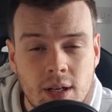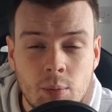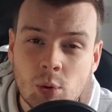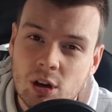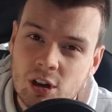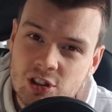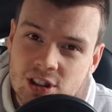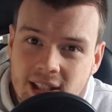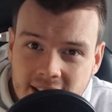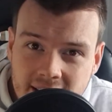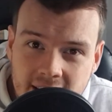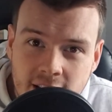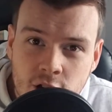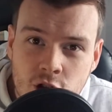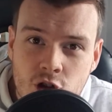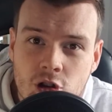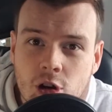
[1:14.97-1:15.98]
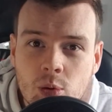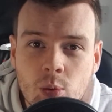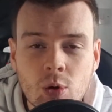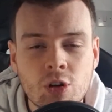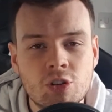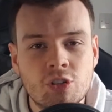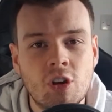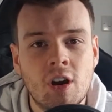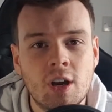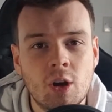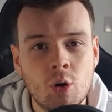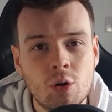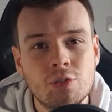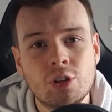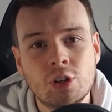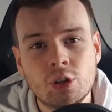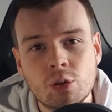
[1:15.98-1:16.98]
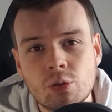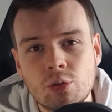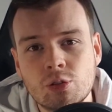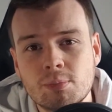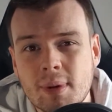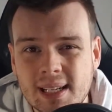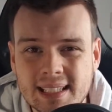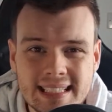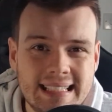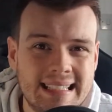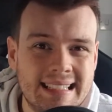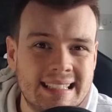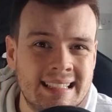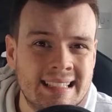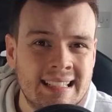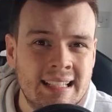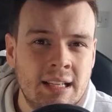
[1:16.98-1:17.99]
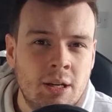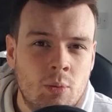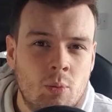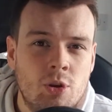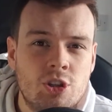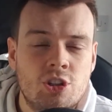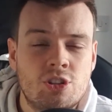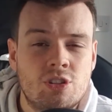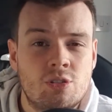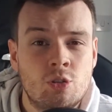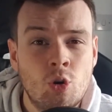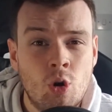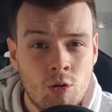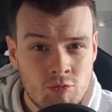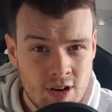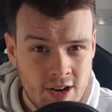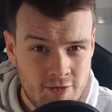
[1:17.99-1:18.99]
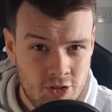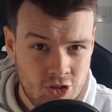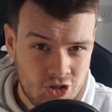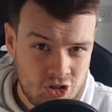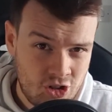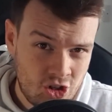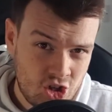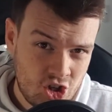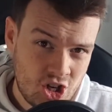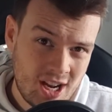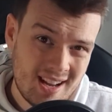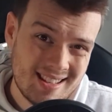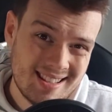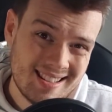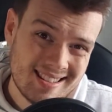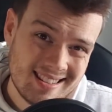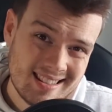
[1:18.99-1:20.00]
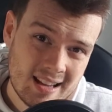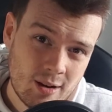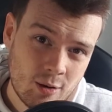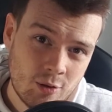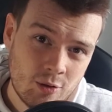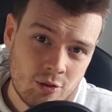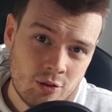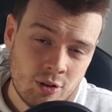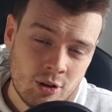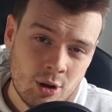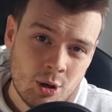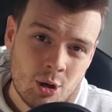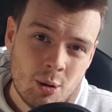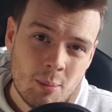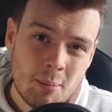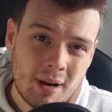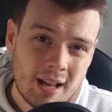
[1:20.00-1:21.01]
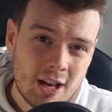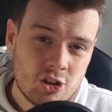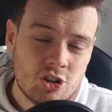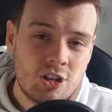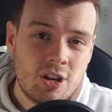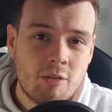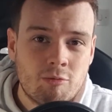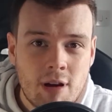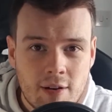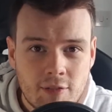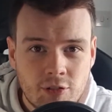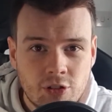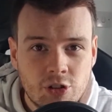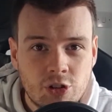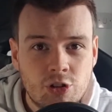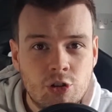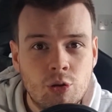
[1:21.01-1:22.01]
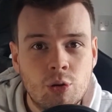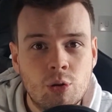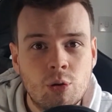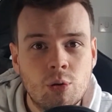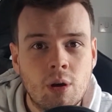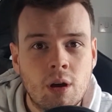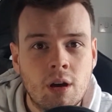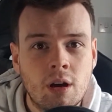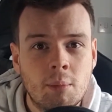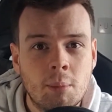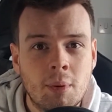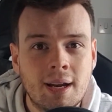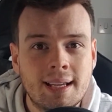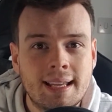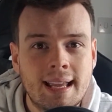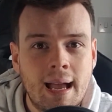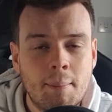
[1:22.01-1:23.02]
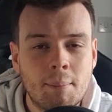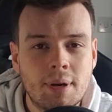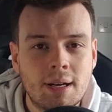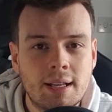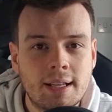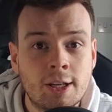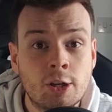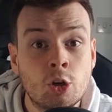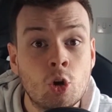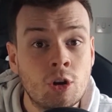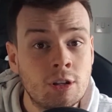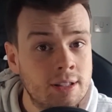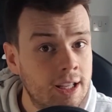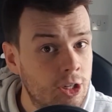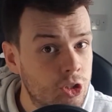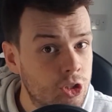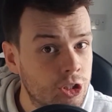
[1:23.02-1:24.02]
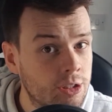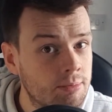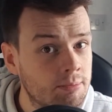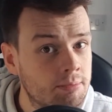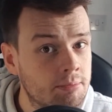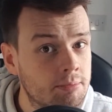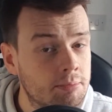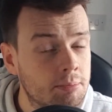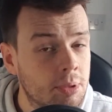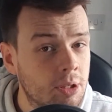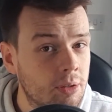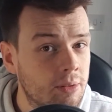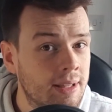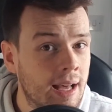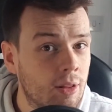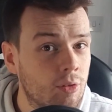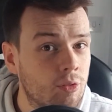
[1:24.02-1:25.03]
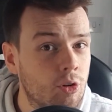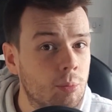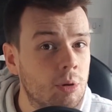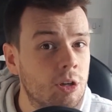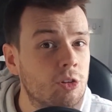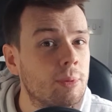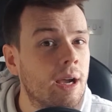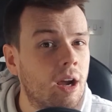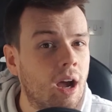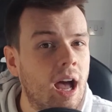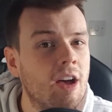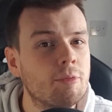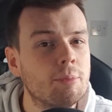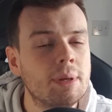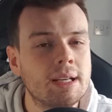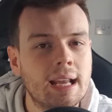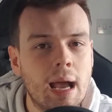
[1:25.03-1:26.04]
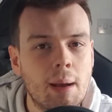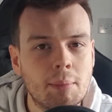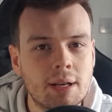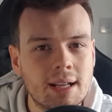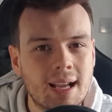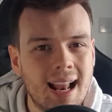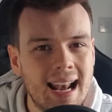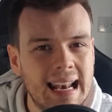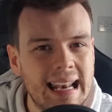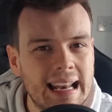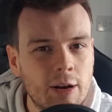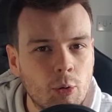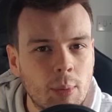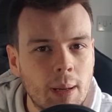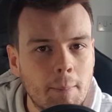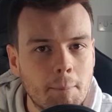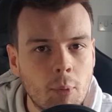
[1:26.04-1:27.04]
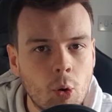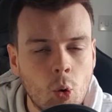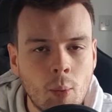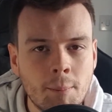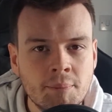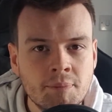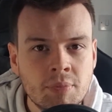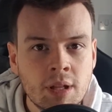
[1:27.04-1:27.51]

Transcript: And what I said in the intro was, I often lose money here, which is not a reference to the shares itself, but actually a reference to my gambling, not addiction, but now the football is back, I have been gambling a little bit more.